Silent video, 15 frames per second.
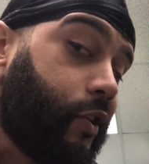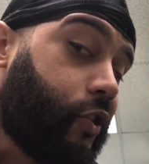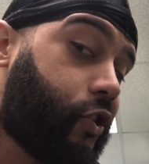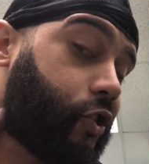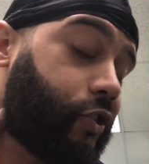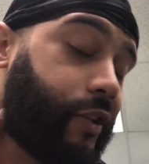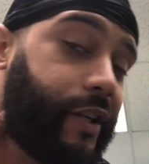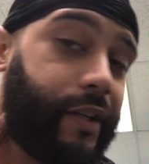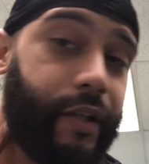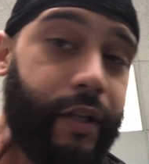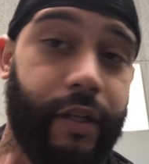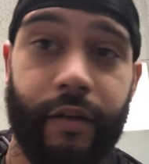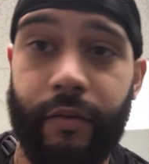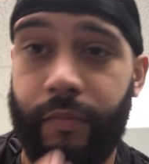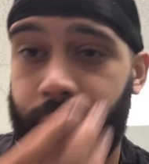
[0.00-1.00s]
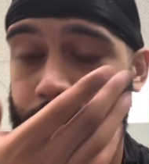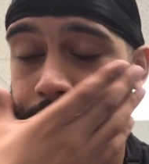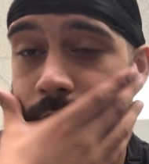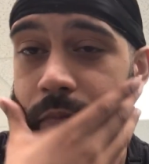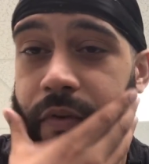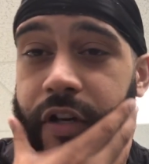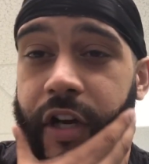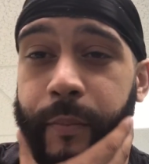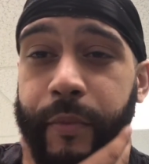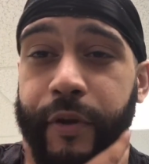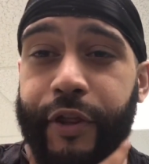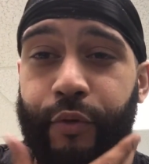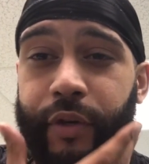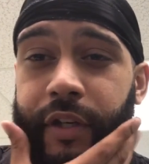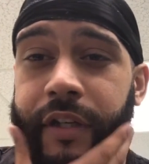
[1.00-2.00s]
straight down. Number
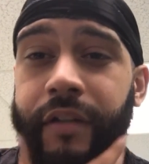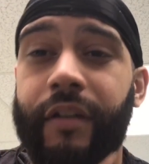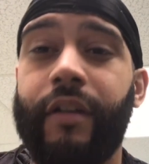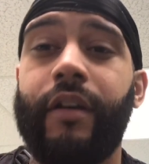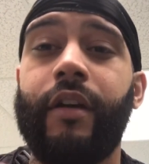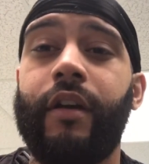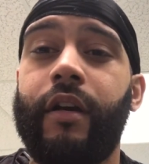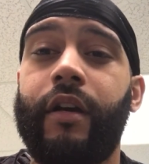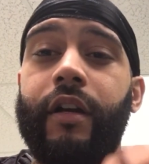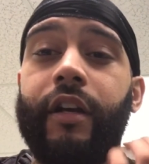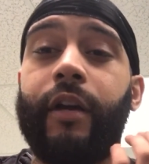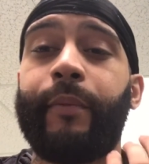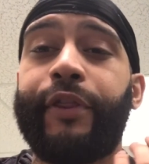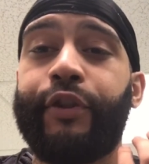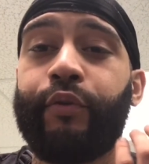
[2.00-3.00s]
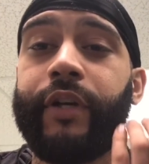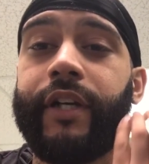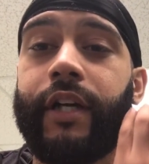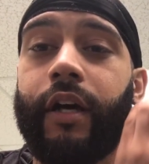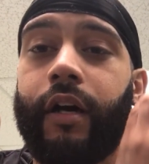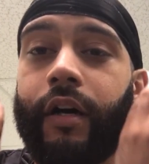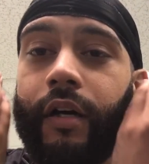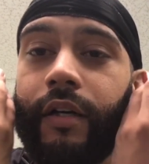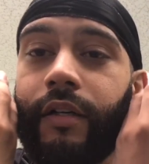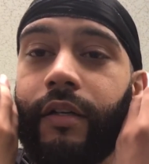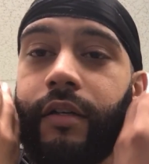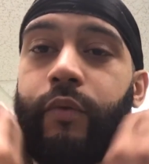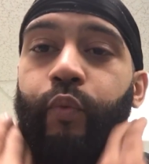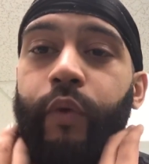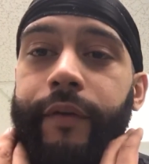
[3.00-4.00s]
three guard
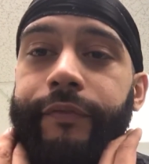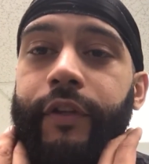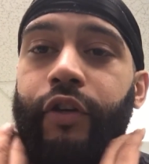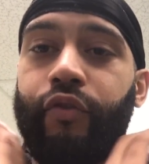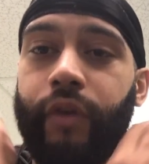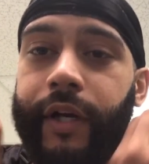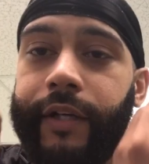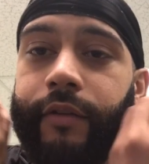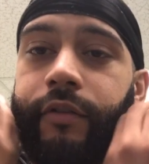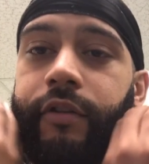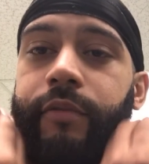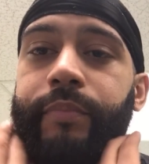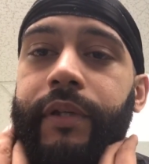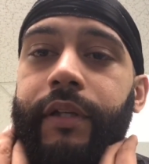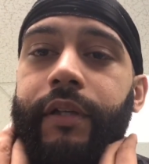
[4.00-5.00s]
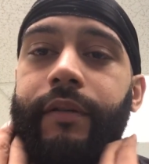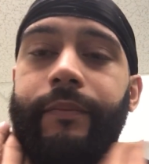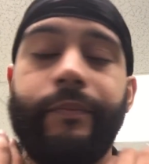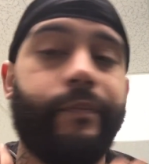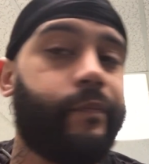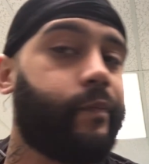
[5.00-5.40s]
with the grain on the beard.